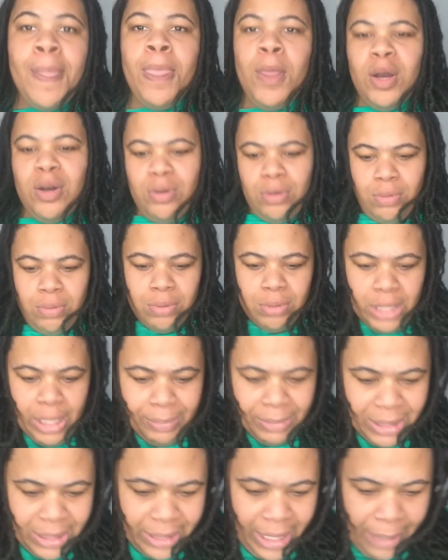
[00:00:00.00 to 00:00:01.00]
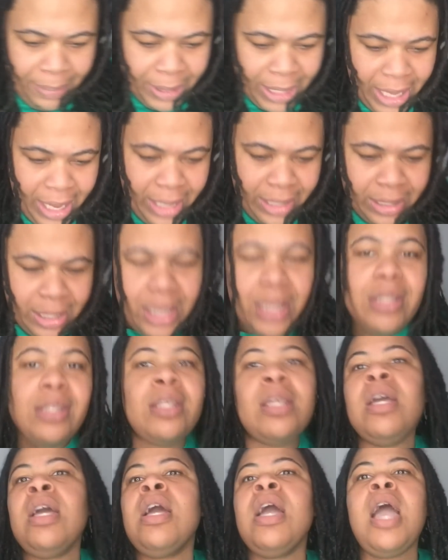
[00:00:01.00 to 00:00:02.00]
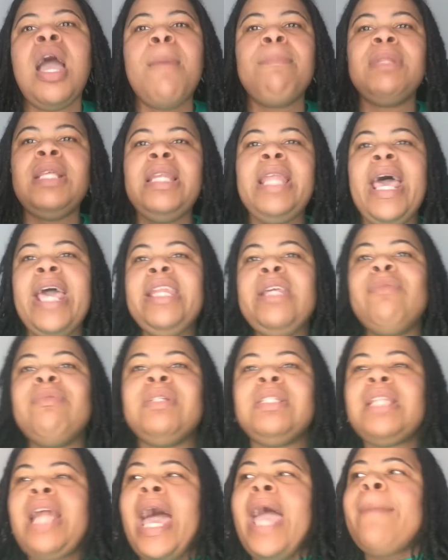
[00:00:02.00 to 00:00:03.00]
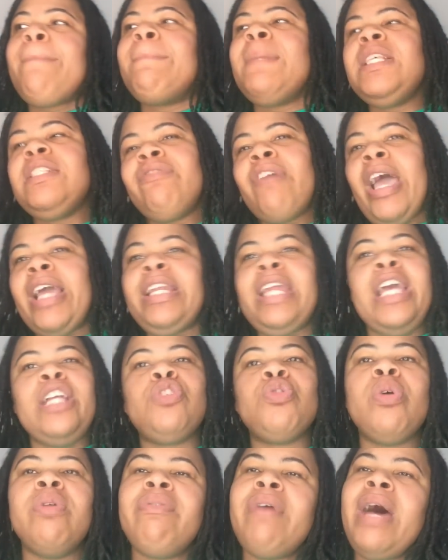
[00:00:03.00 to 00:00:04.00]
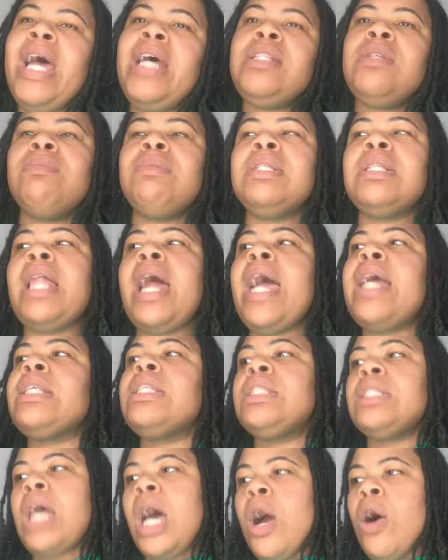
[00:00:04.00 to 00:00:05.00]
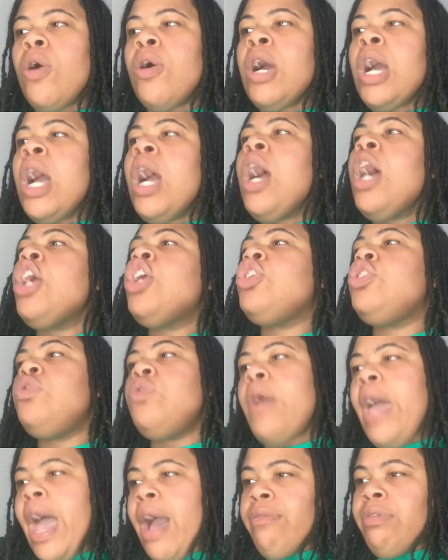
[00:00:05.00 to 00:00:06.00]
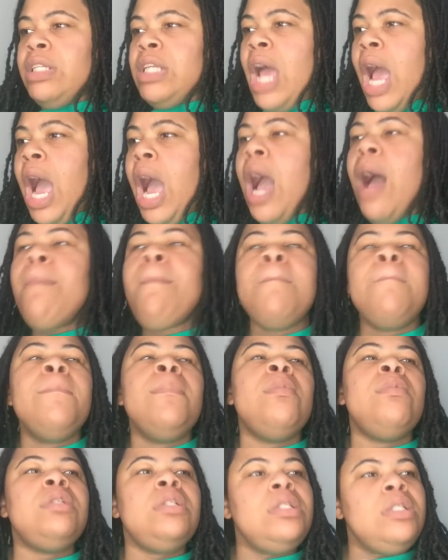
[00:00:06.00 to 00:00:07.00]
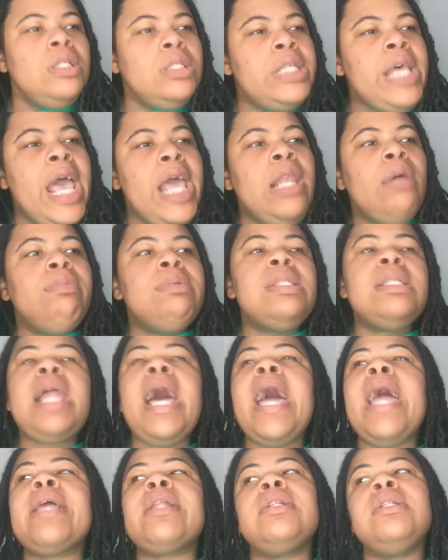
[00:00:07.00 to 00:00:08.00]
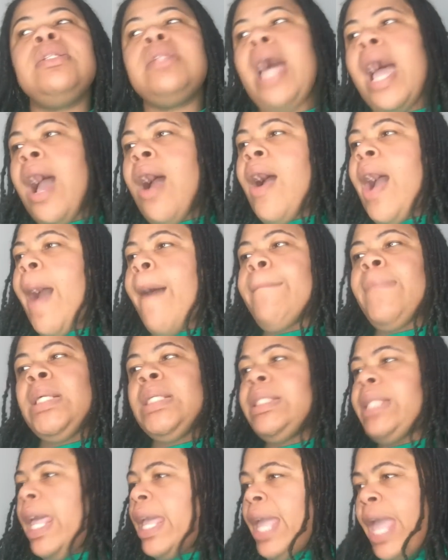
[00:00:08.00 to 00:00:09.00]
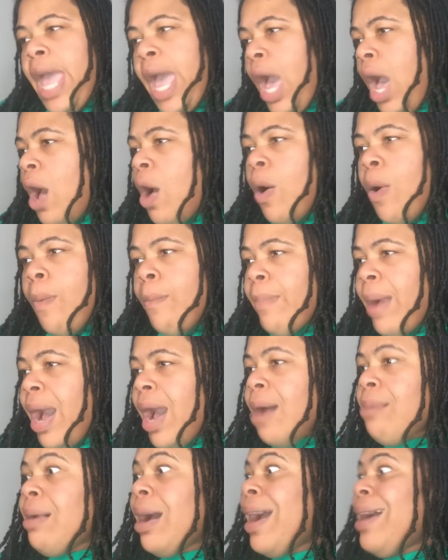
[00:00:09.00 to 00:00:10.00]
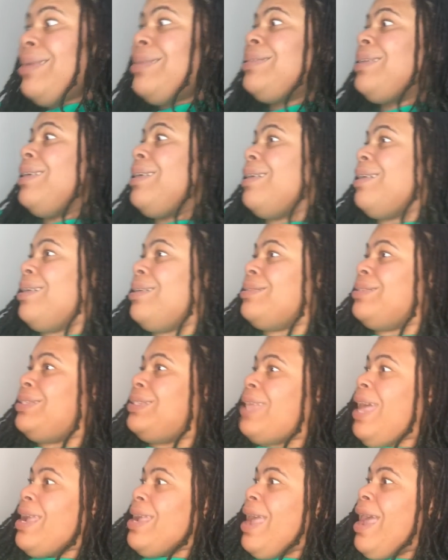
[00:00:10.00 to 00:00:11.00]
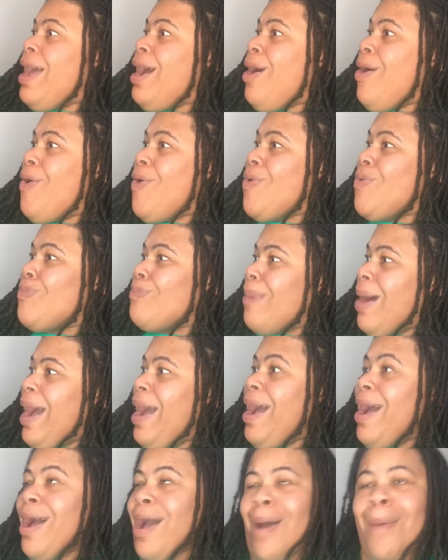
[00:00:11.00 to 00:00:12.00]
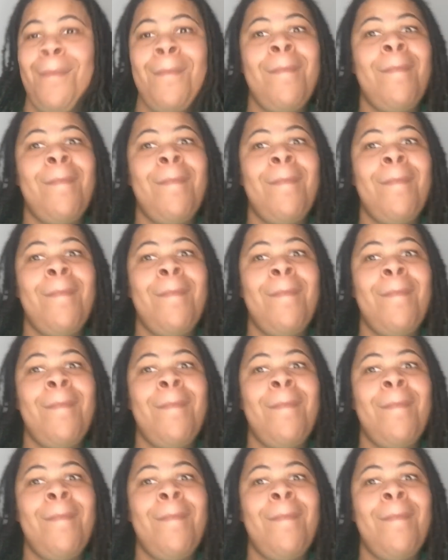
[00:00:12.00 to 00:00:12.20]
Oh, let me stop hitting this. The lady was like, Miss Financial Advisor was like, so, you have a job? Taylor was like, no, I'm a stay-at-home mom. I said, a stay-at-home mom?